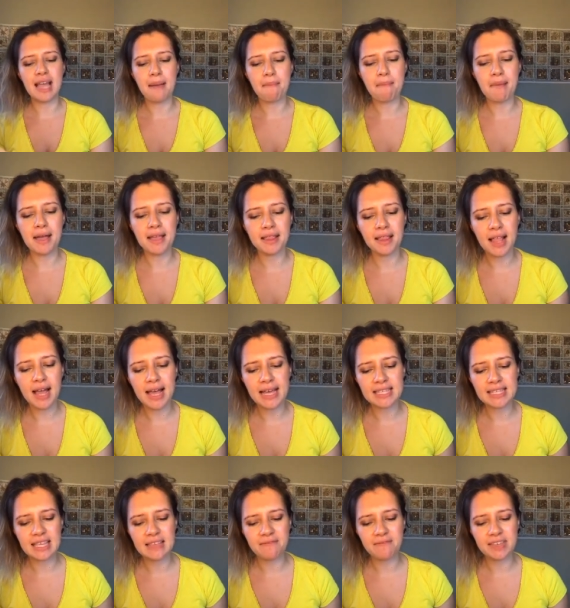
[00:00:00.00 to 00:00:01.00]
a man
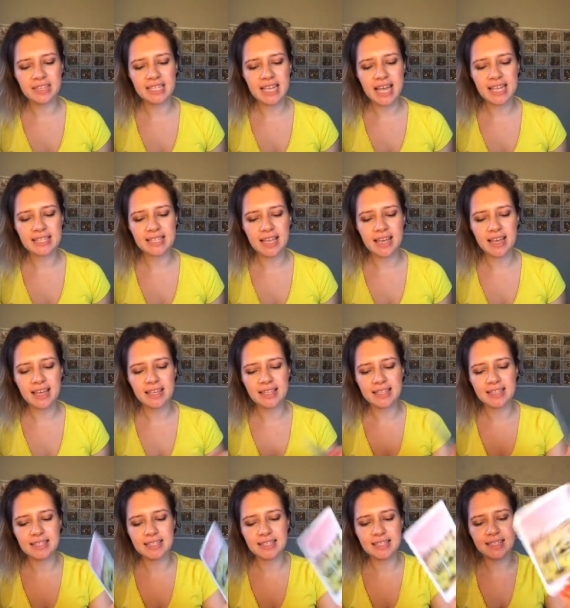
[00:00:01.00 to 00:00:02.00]
lies in the desert,
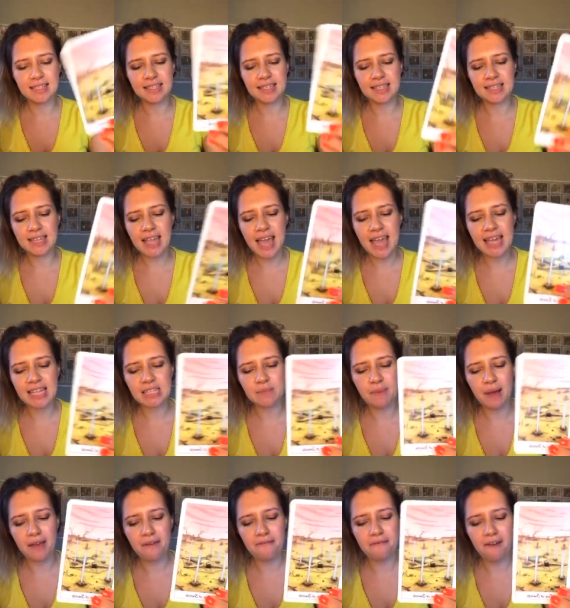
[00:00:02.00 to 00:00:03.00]
detained
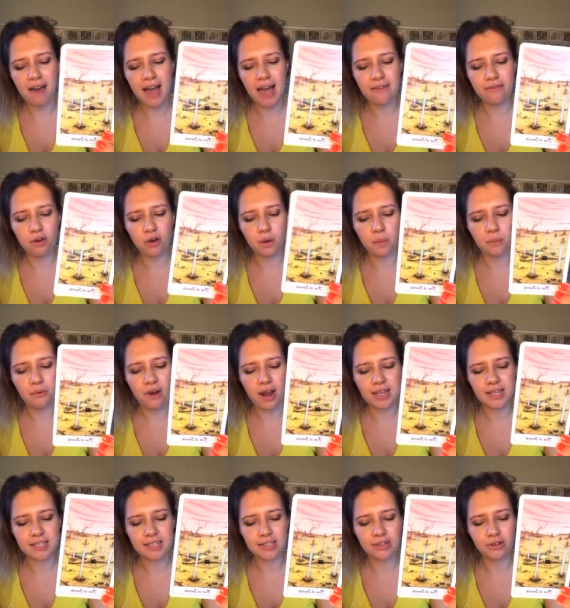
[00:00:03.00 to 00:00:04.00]
by five
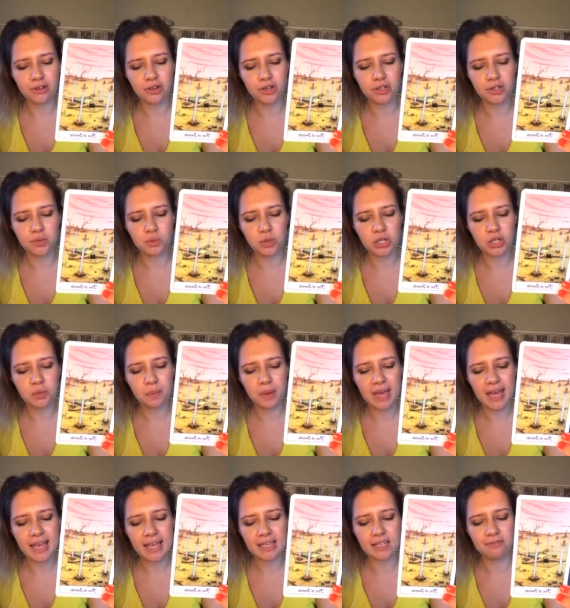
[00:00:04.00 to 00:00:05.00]
upright swords which
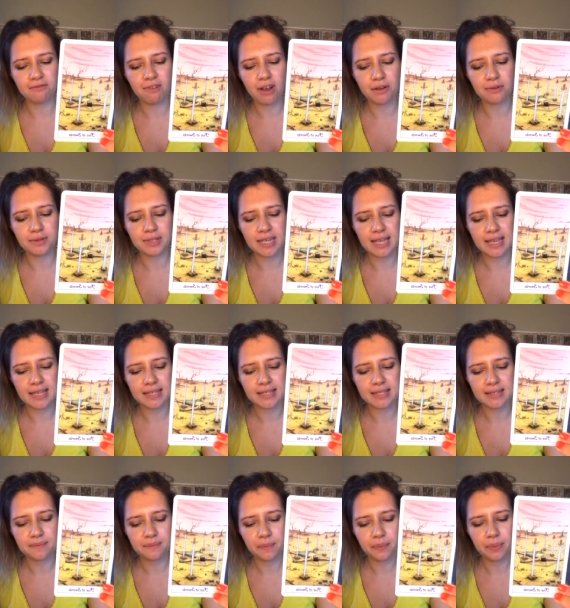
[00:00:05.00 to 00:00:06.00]
pierce roses.